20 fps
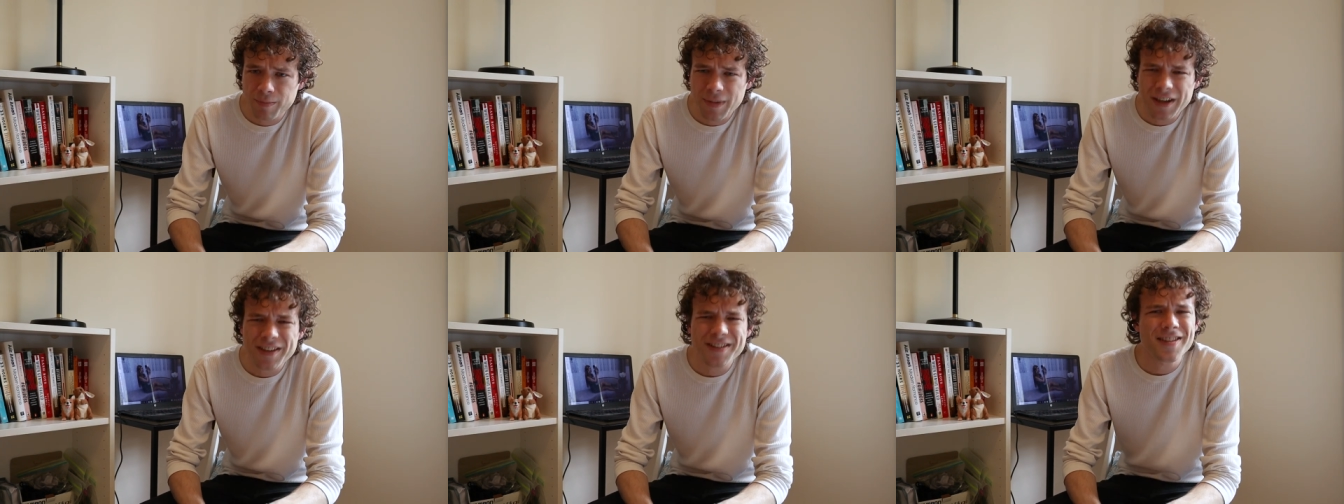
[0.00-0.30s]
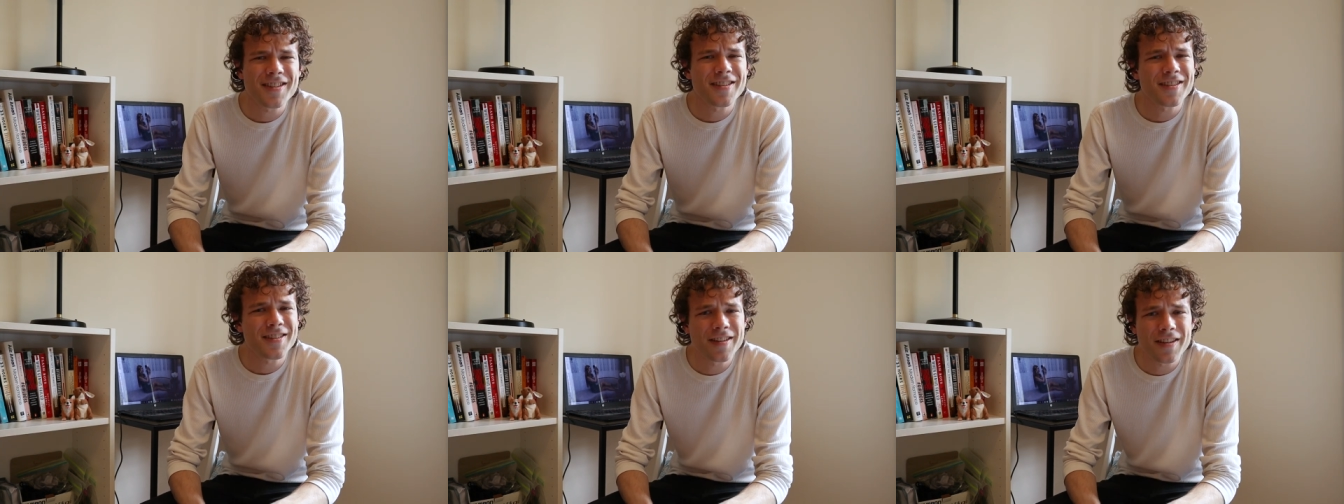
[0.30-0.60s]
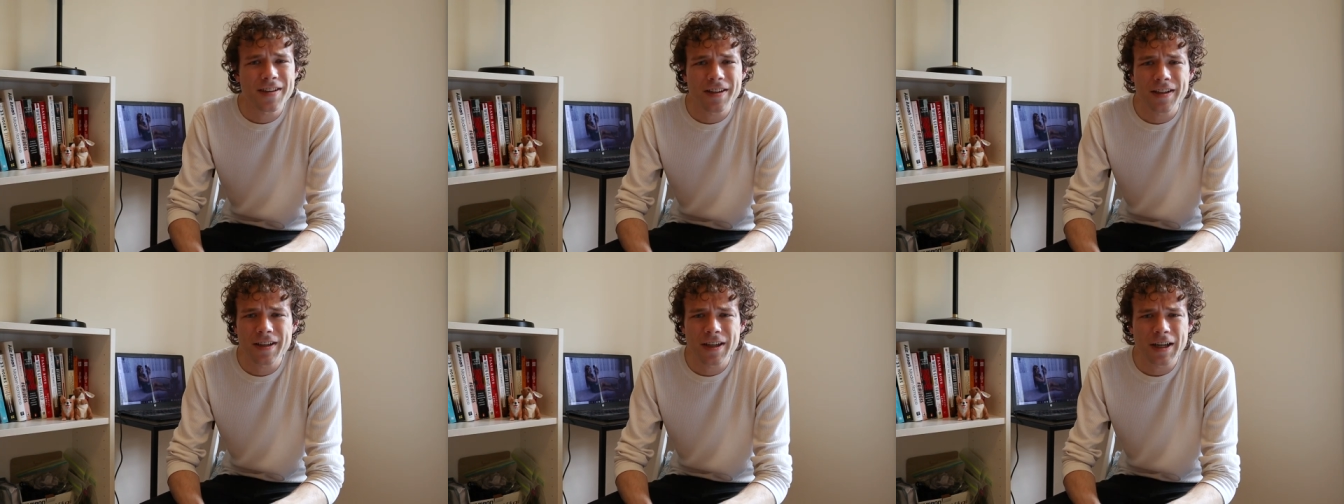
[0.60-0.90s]
makes this
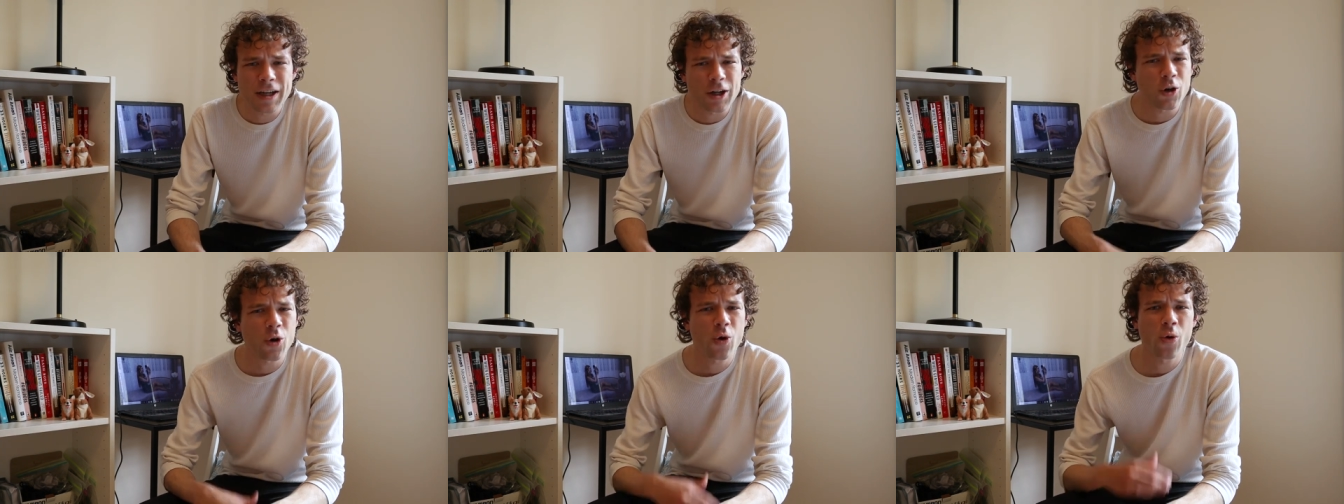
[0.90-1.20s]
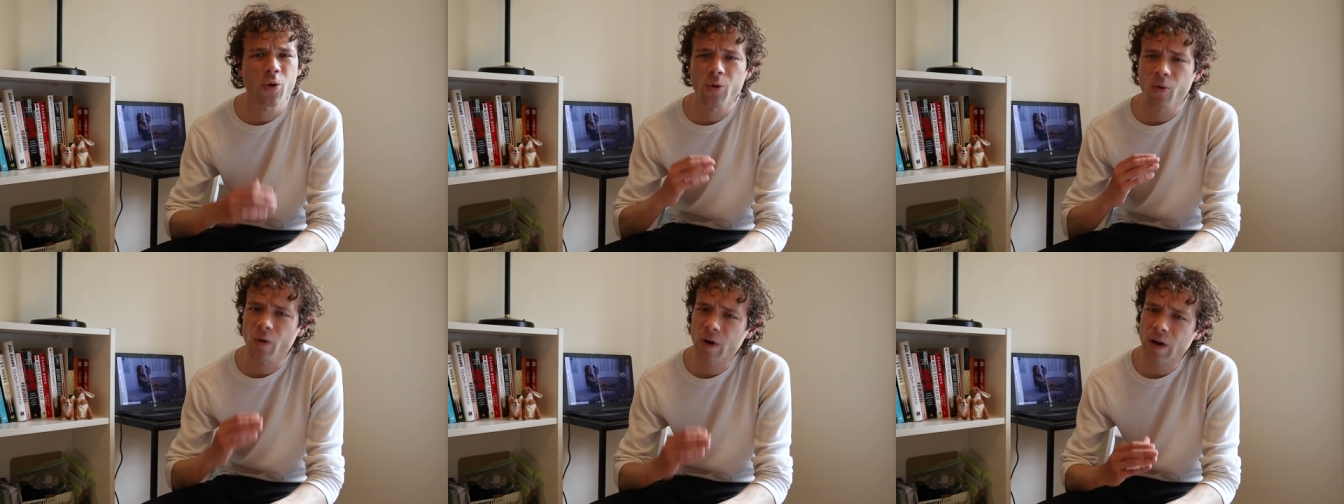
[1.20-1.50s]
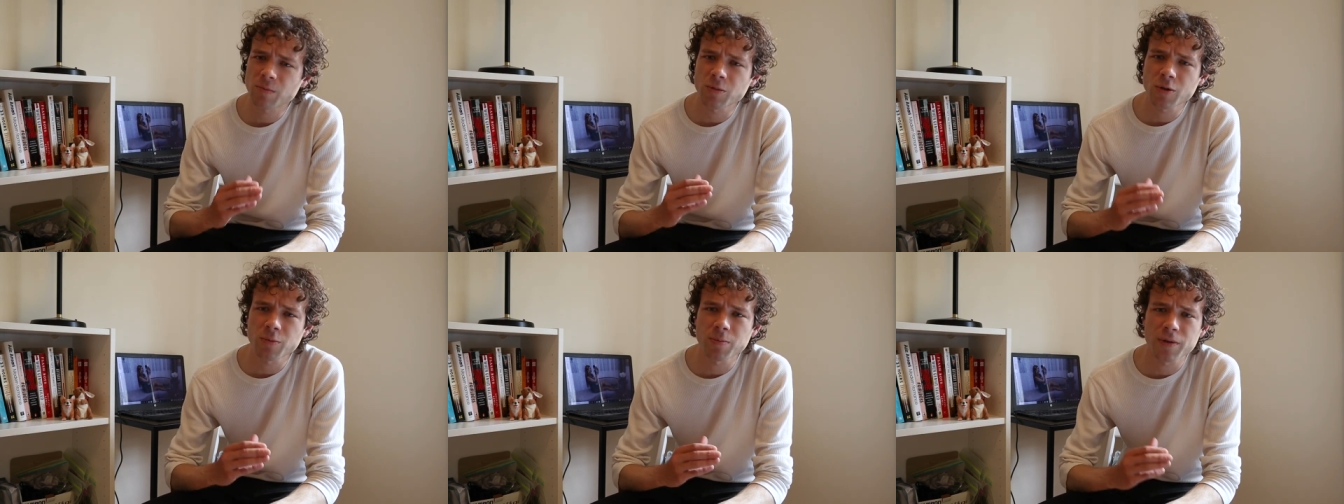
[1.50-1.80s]
city an
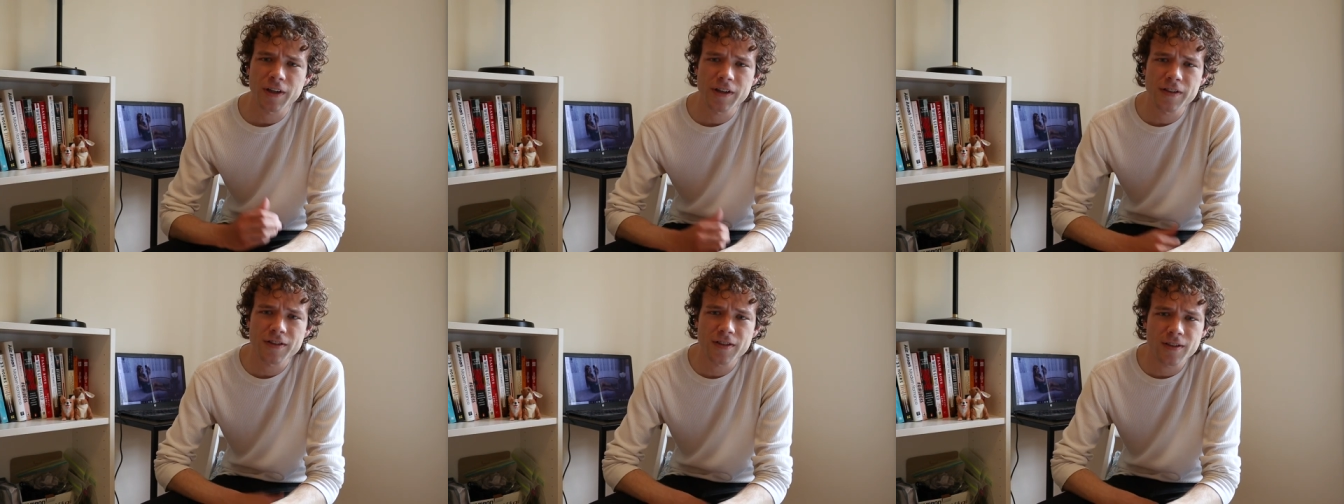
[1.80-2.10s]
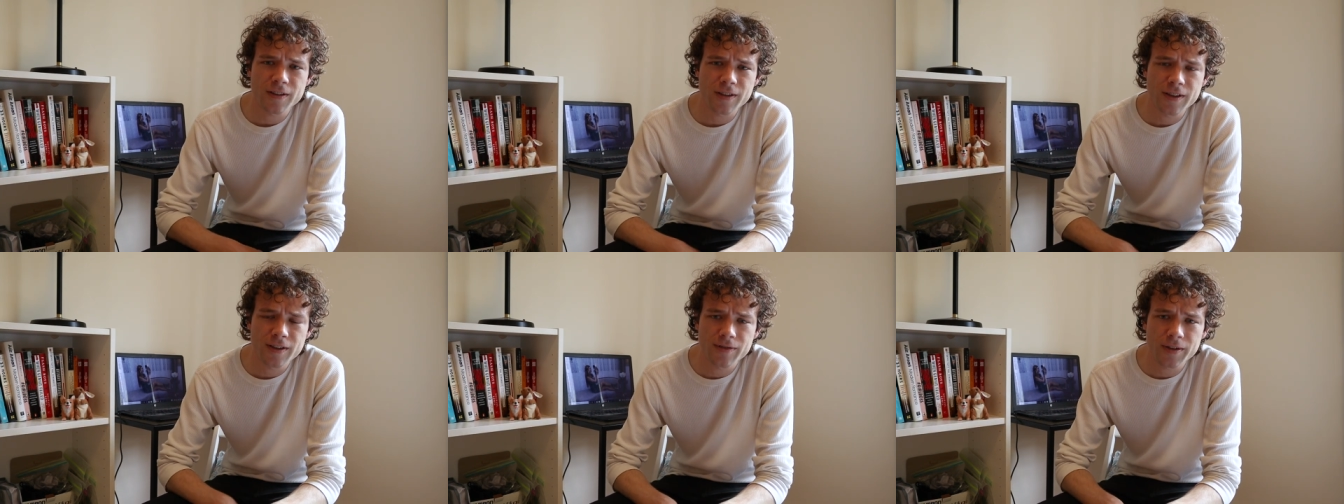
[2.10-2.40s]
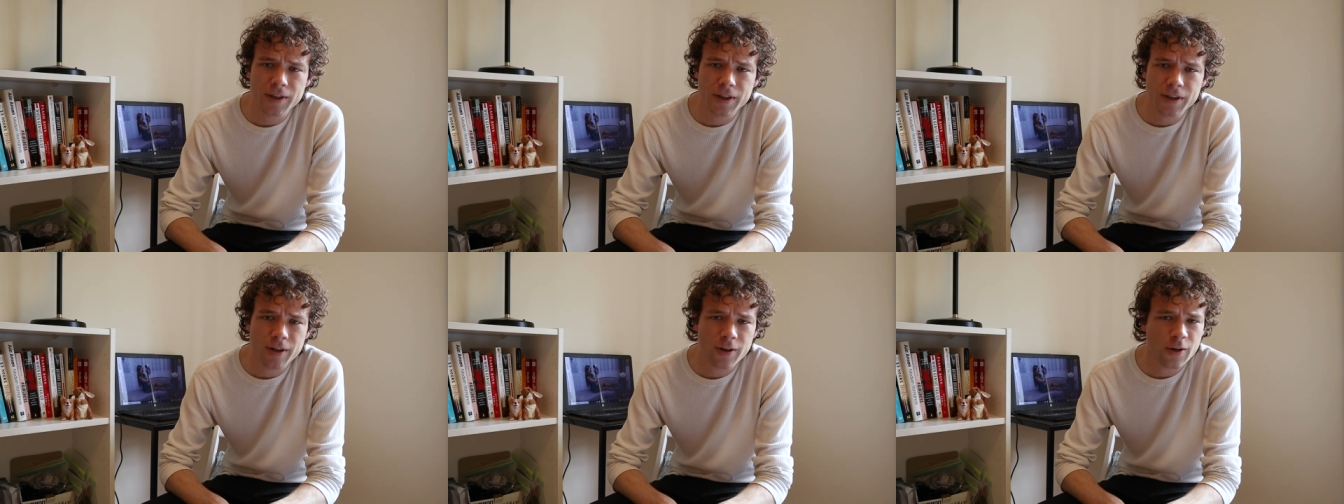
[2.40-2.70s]
incredible place to live
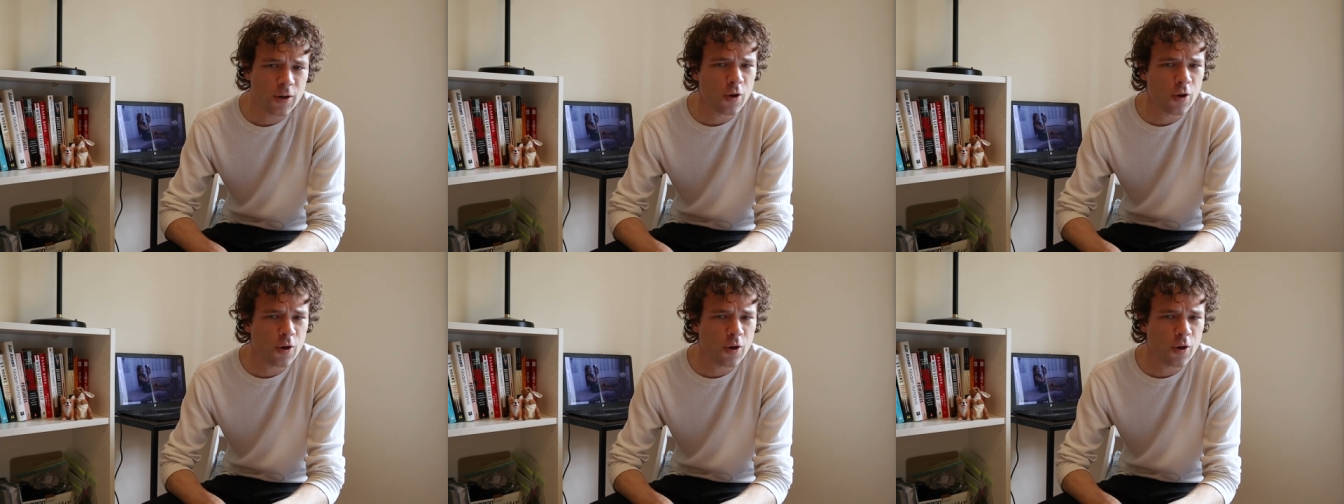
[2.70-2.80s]
in.